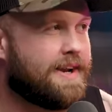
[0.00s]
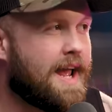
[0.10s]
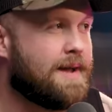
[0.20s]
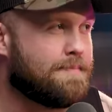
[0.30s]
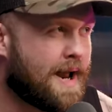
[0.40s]

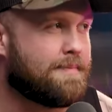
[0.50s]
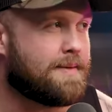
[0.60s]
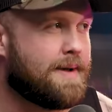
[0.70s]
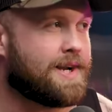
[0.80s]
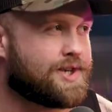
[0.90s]
name, but I'm going to
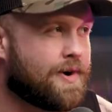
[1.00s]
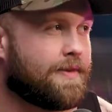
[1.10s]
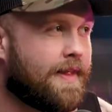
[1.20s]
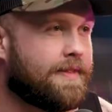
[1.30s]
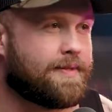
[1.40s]
make sure
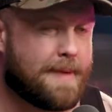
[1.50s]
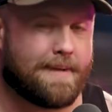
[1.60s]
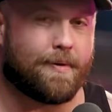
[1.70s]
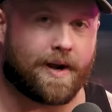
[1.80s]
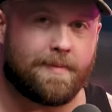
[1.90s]
that
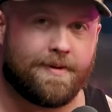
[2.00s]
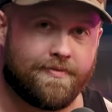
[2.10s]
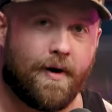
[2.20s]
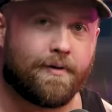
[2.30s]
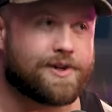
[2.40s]
people are going to be
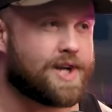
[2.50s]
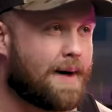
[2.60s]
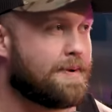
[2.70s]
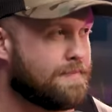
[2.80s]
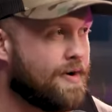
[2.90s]

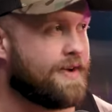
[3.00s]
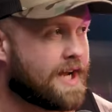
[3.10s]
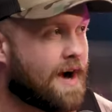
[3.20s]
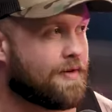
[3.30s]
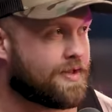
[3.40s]
photoshopping movie
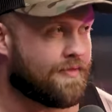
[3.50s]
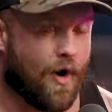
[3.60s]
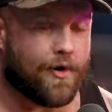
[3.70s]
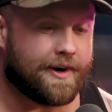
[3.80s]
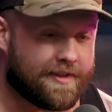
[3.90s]
covers of
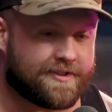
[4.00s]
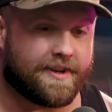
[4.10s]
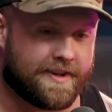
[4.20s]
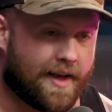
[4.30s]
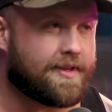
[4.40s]

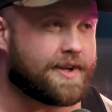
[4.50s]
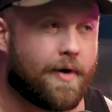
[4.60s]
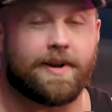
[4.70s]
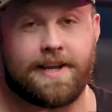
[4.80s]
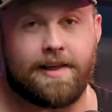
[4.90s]
Ernest doesn't
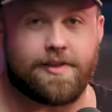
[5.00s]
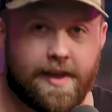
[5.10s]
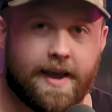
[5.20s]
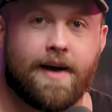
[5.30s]
go to D C